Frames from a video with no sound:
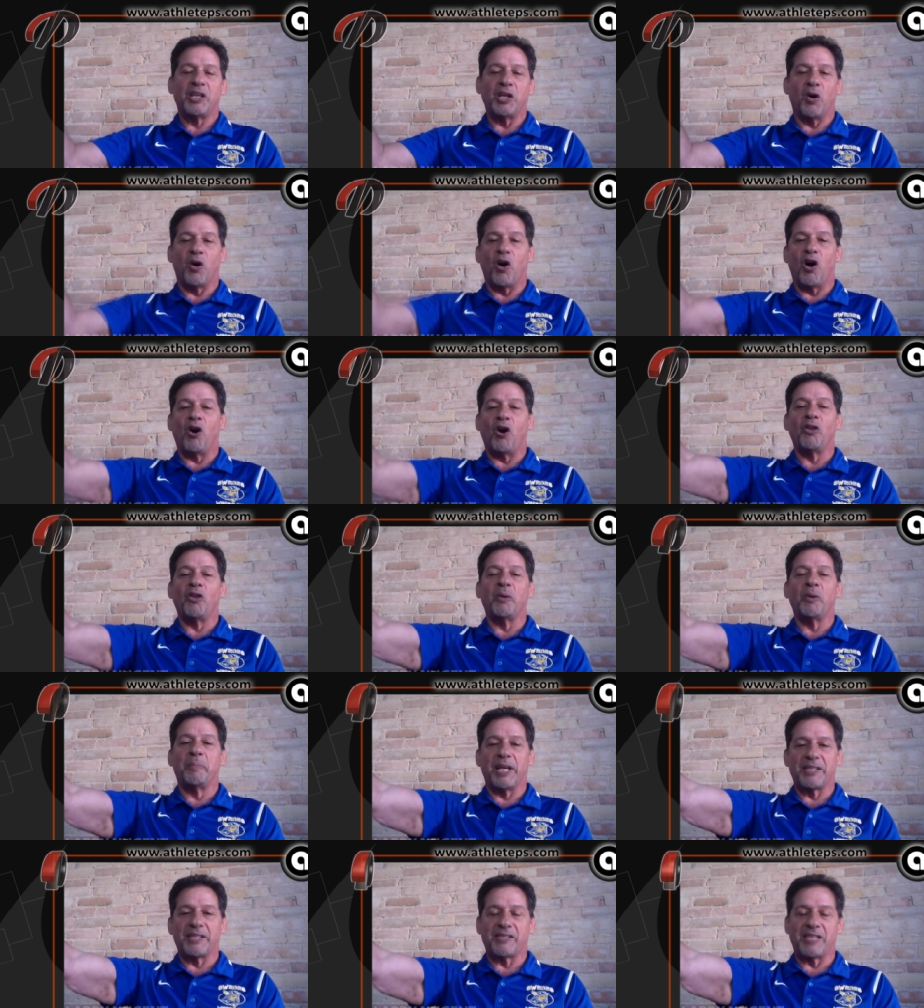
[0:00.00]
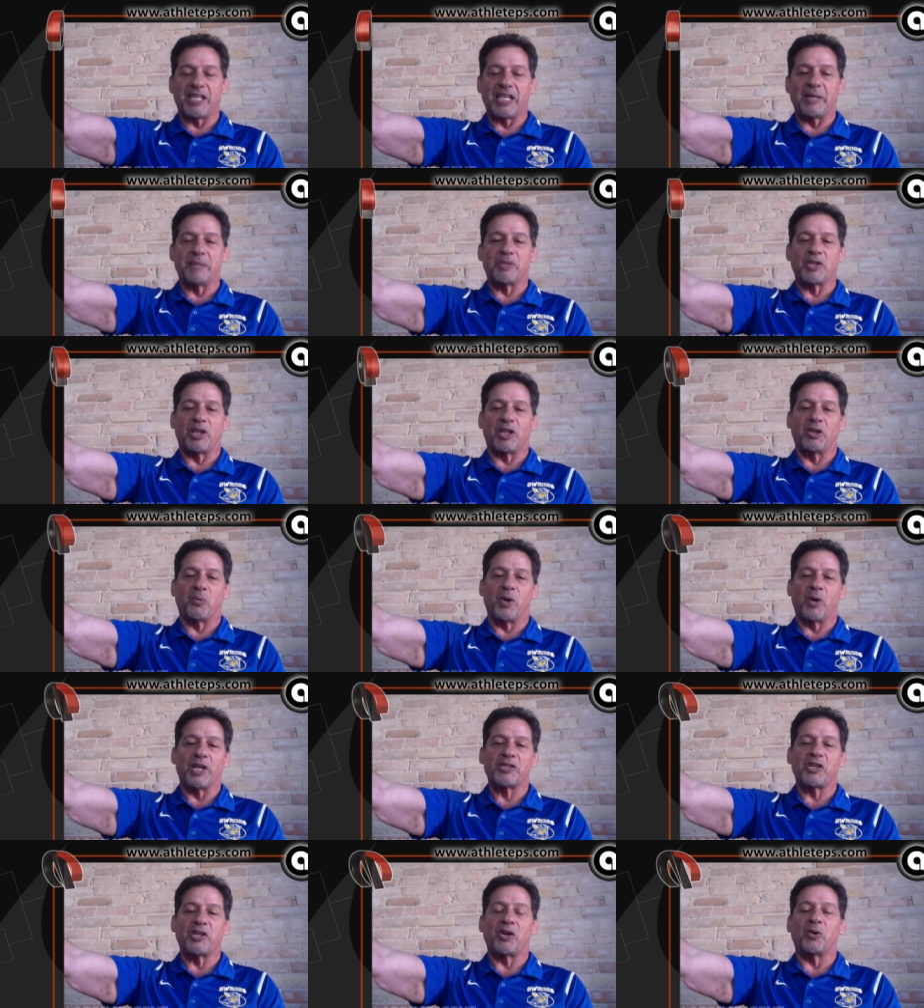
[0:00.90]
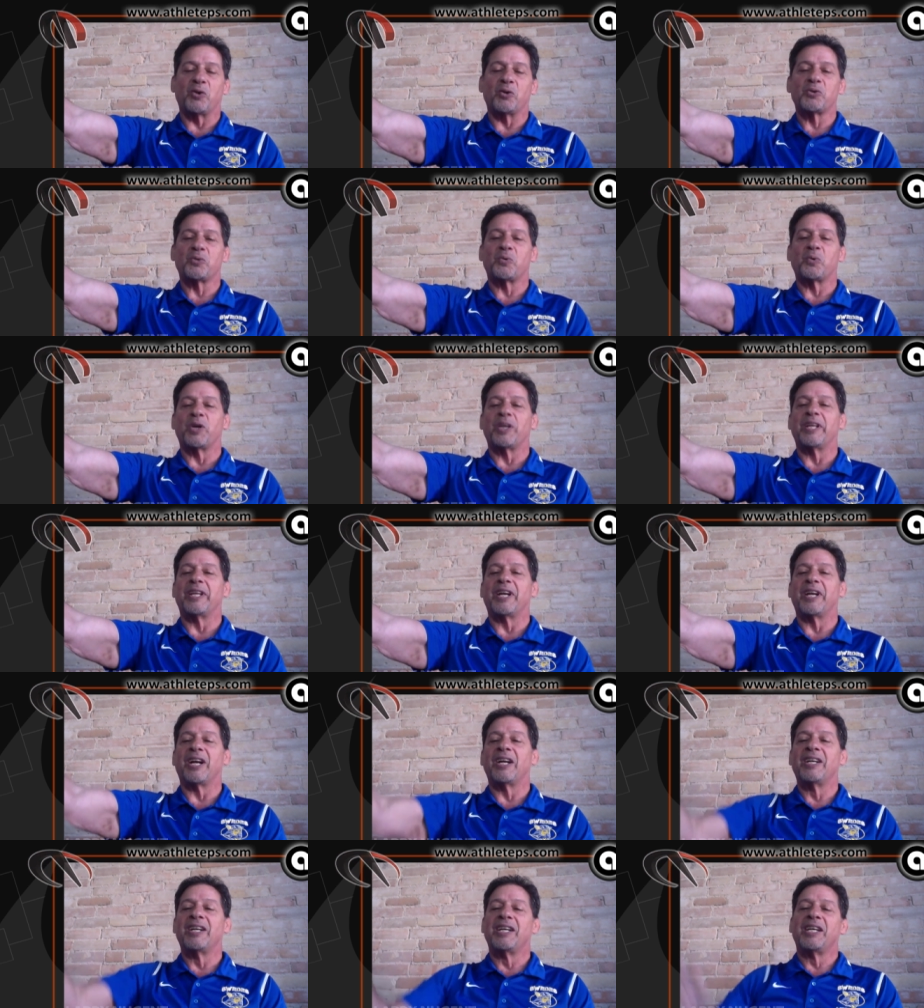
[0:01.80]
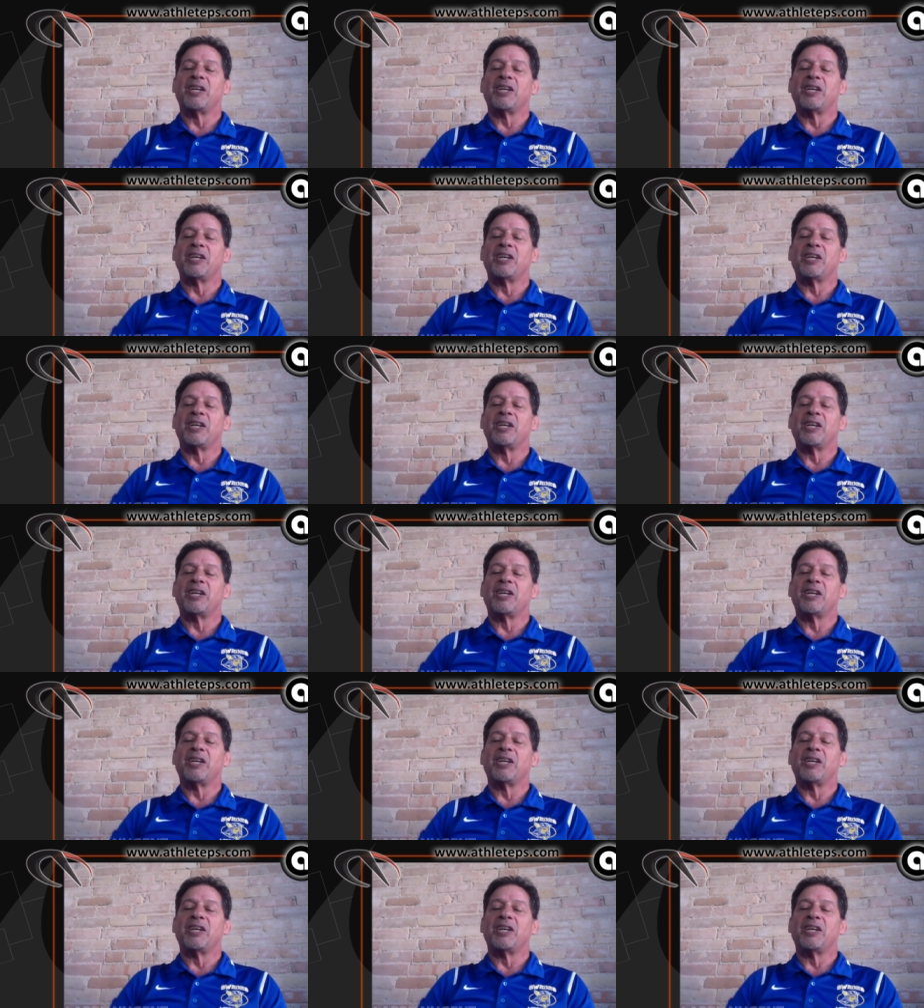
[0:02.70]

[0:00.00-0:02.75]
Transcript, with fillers: You know, all the best teams on the West Coast were in there.